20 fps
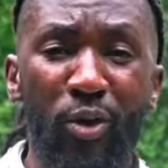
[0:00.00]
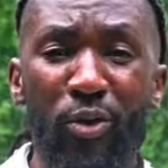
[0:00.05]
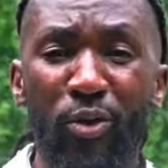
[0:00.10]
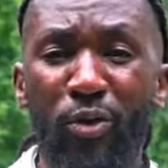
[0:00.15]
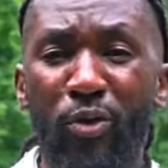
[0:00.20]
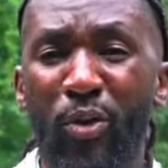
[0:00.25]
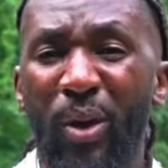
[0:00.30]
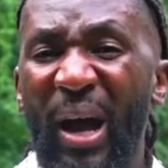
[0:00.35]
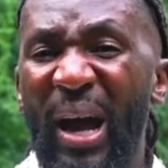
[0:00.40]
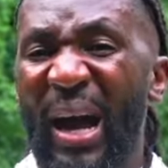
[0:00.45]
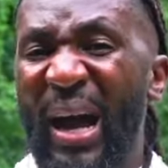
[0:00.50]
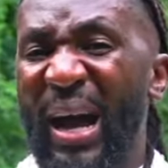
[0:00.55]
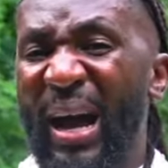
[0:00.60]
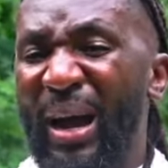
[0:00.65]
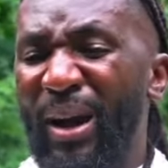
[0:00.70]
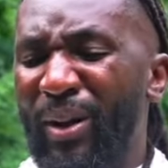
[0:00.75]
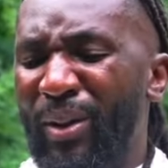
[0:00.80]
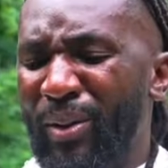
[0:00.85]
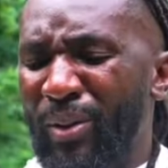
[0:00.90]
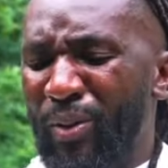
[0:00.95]
you
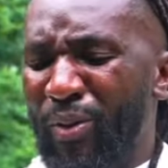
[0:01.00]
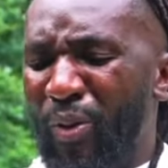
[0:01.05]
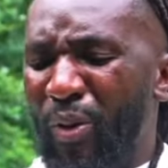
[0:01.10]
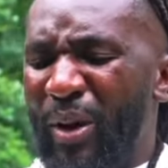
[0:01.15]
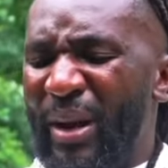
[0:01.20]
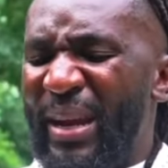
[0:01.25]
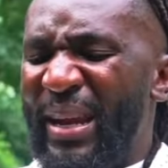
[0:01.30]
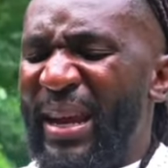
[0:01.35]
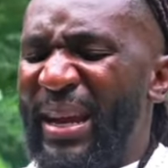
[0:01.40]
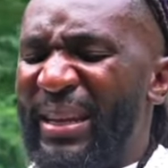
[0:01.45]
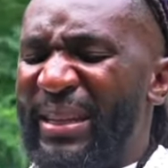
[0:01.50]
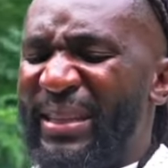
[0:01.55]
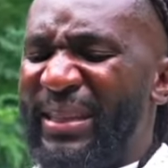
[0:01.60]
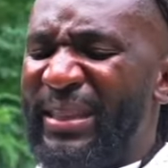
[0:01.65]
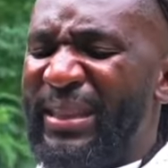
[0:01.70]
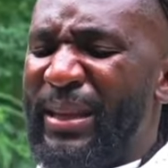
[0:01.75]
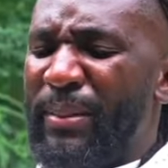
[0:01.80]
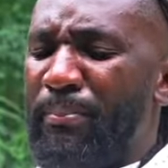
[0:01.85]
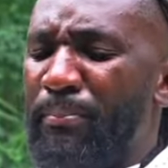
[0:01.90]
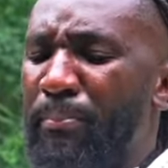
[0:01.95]
are
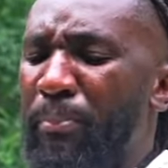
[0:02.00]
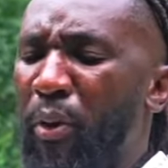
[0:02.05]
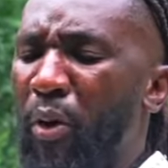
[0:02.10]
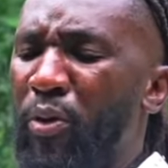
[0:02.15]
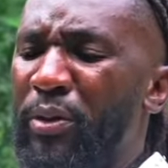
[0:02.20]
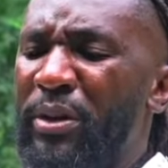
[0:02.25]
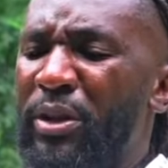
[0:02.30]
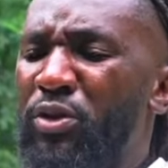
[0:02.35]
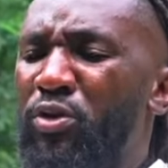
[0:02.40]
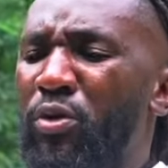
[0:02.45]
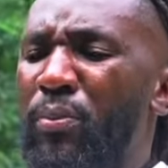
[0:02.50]
connecting the bond